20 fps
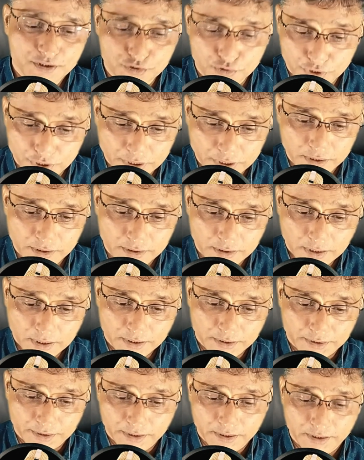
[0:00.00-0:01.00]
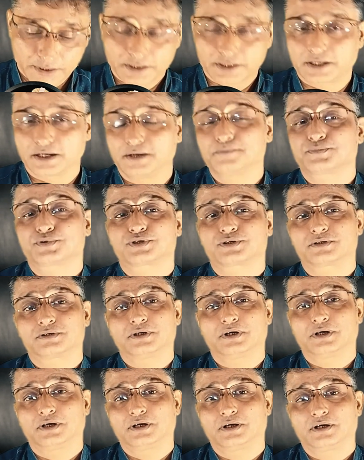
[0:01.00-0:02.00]
So here comes
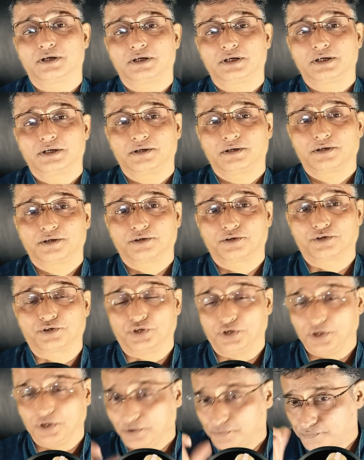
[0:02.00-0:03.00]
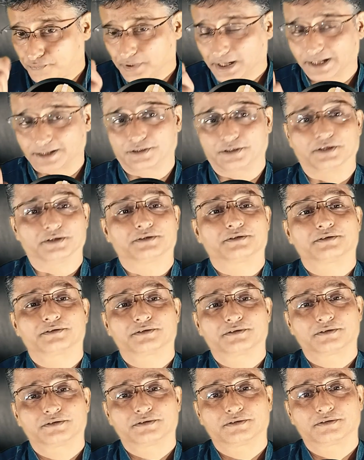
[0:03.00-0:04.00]
the key factor.
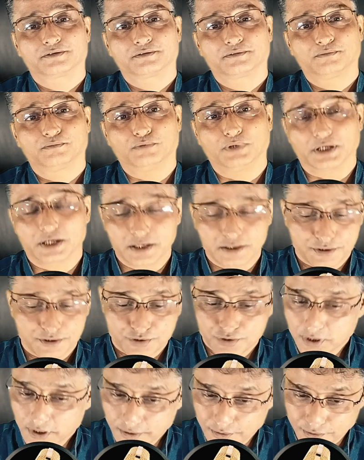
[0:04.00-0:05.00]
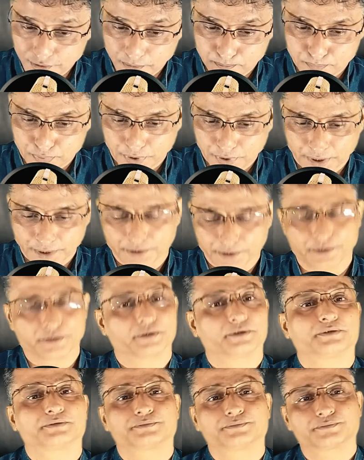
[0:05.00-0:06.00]
One is the prayer.
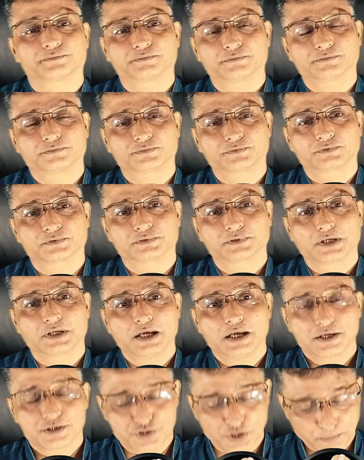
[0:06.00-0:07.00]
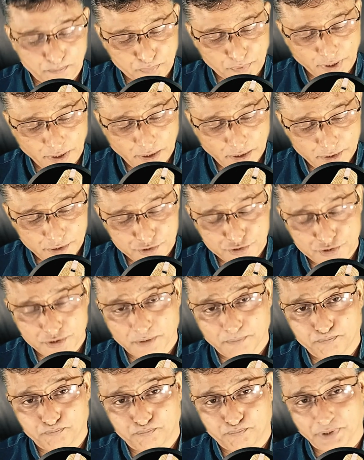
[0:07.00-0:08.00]
See, prayer is
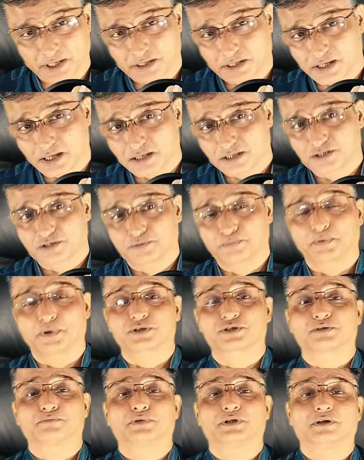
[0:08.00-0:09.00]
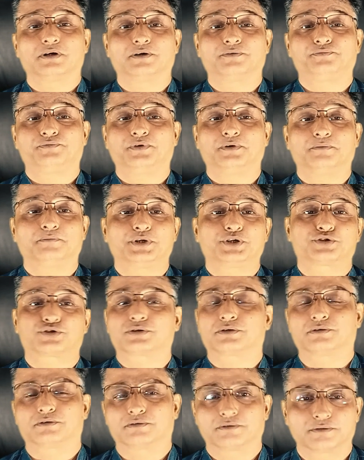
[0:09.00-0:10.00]
the biggest possible
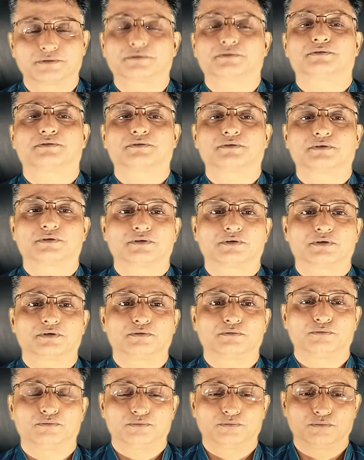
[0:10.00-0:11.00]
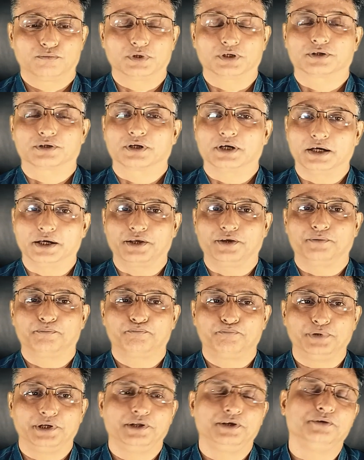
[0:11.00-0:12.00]
affirmation, what I
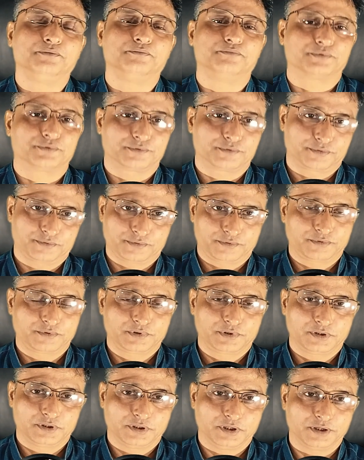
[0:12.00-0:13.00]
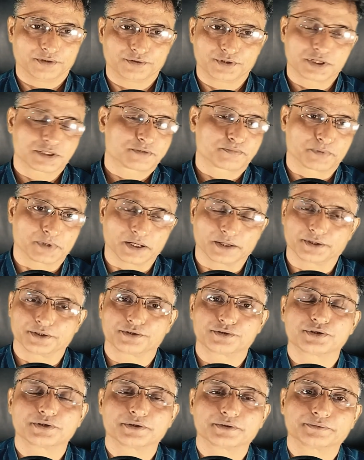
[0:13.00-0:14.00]
believe, on this
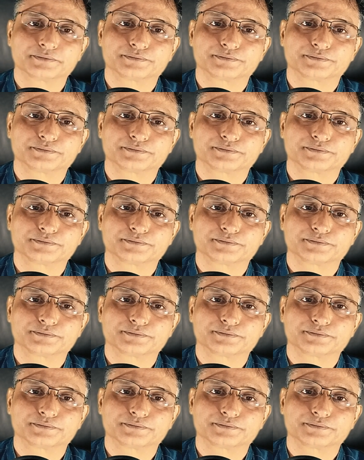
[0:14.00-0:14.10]
planet.